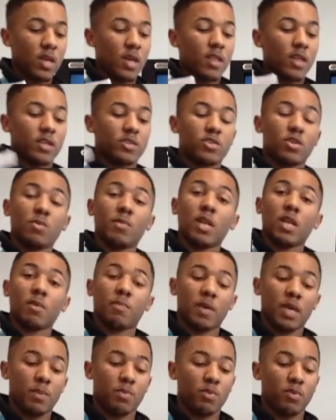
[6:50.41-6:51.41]
There are 2 million
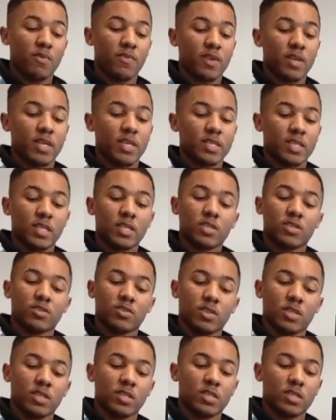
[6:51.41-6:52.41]
people within these
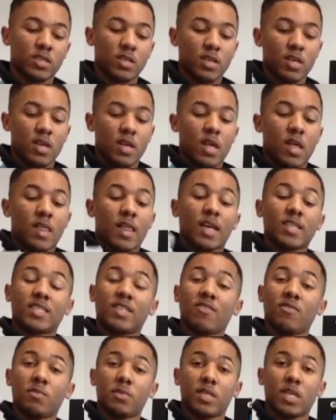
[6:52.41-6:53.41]
industries. That's
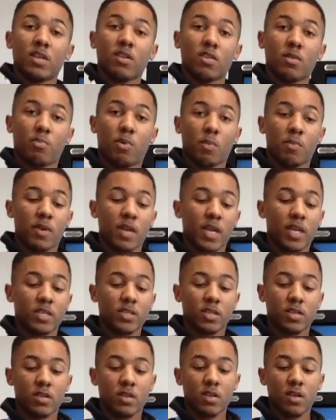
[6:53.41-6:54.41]
7% of the
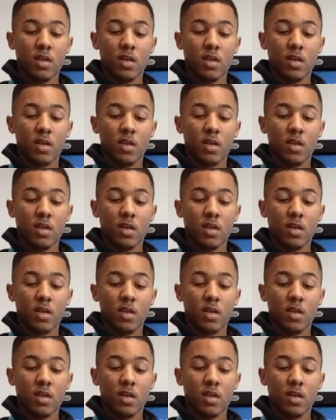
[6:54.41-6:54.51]
population.